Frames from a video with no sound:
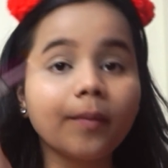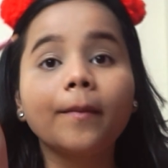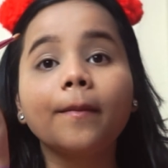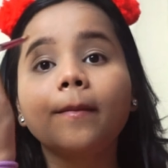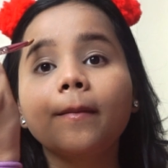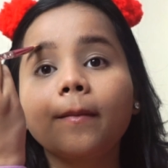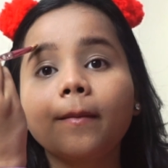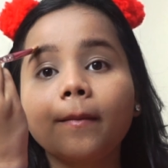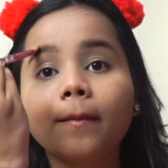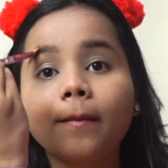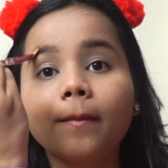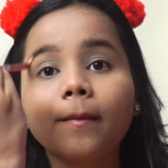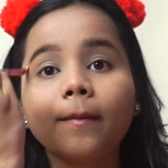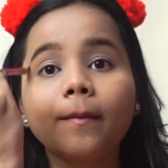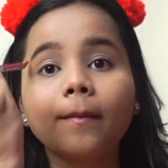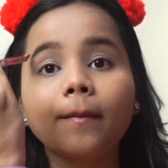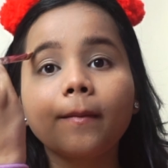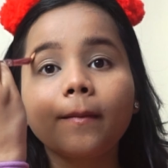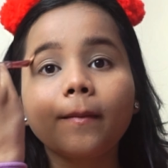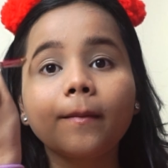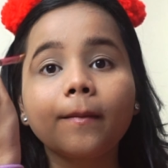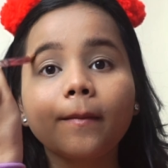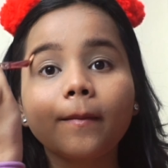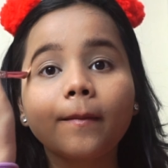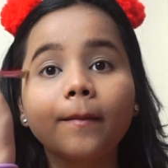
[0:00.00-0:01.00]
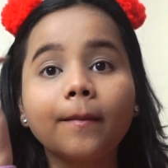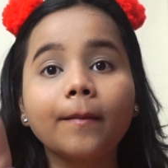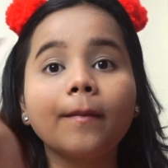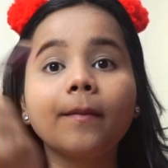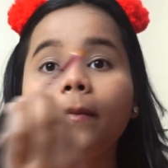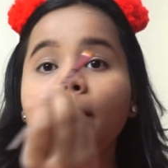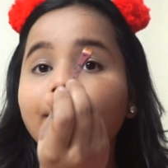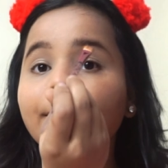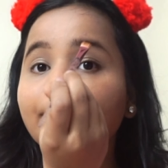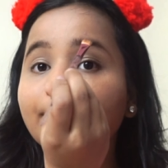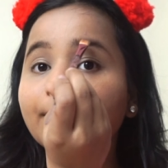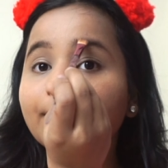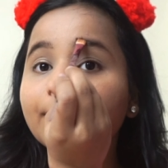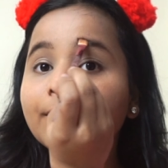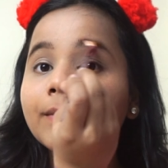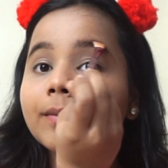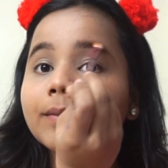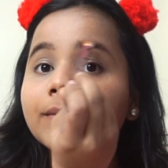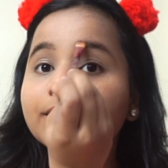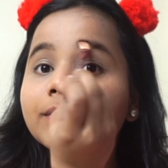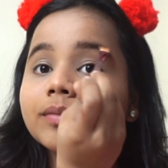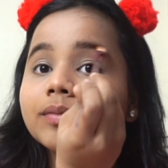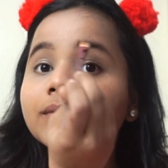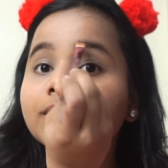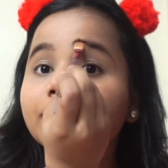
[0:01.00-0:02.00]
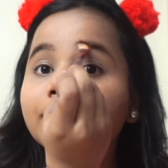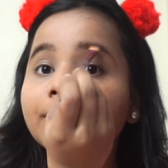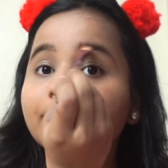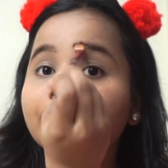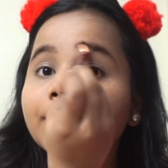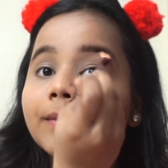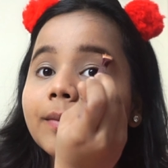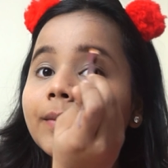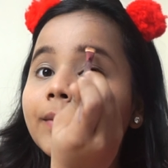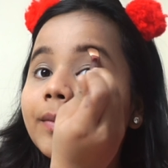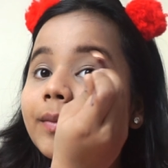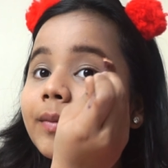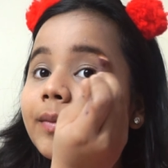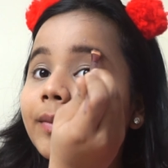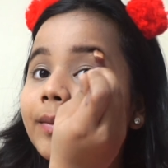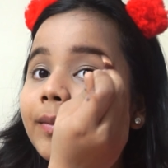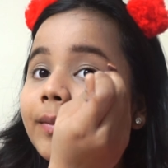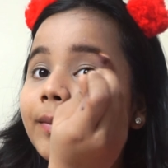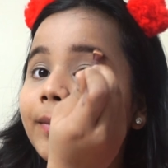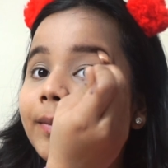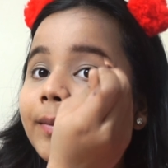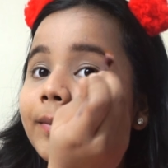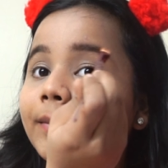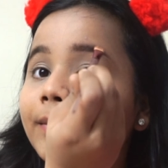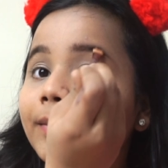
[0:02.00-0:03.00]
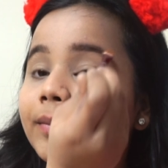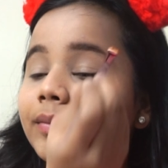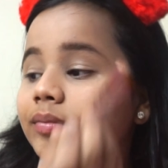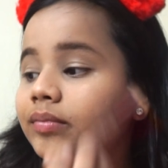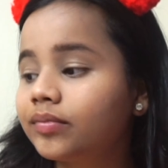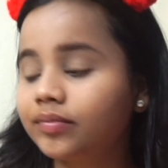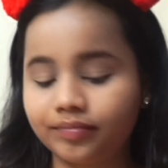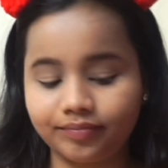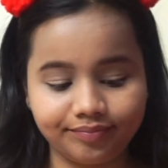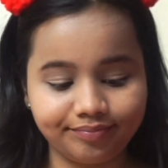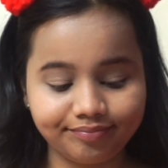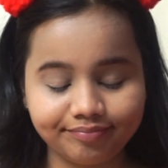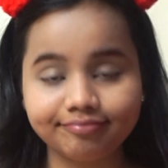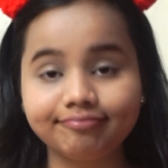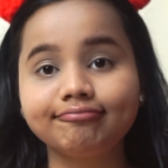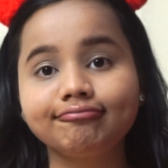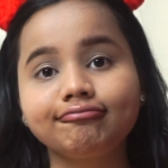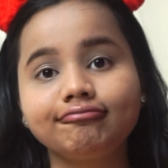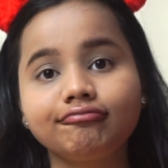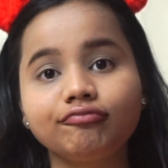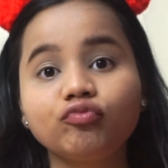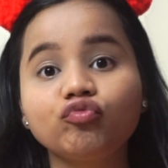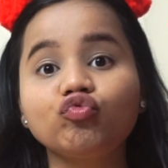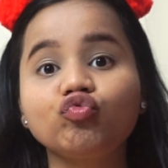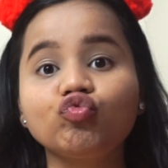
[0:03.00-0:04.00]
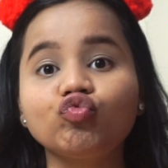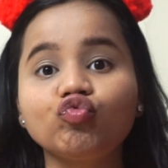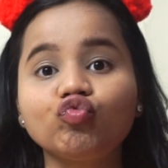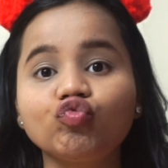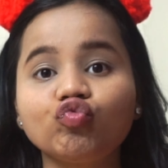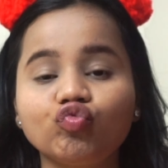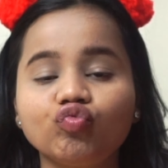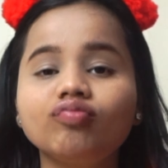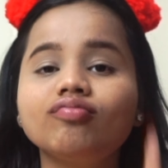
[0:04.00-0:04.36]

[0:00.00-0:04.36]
on my face just using this 190 rupees ka chotu dabba.